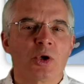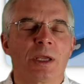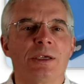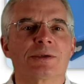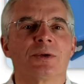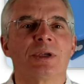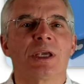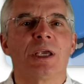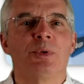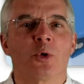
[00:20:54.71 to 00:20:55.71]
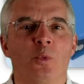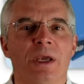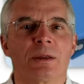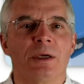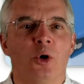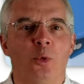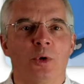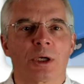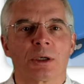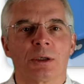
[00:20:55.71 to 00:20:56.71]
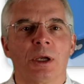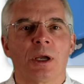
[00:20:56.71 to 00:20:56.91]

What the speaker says: can use it to keep your weekly homework,